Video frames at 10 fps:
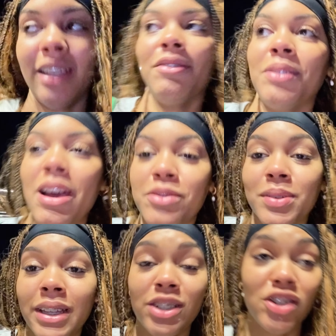If you have a
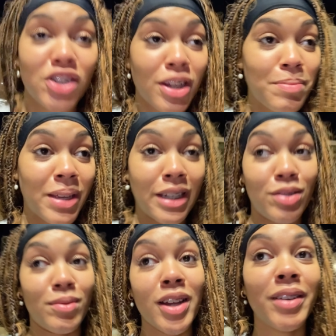relationship and it's
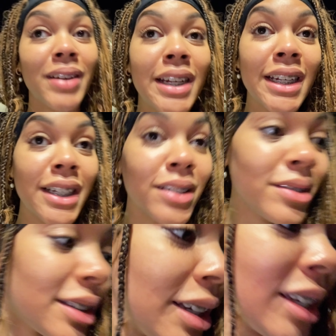rocky right now,
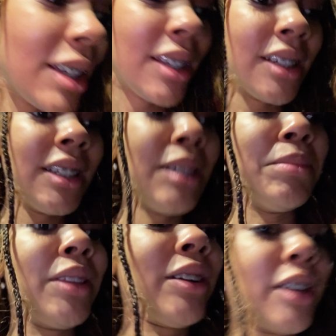
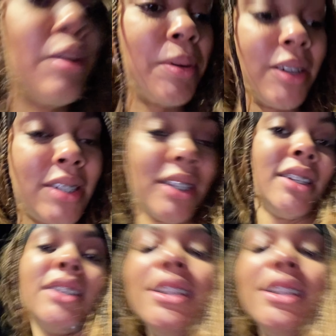but they're a good person,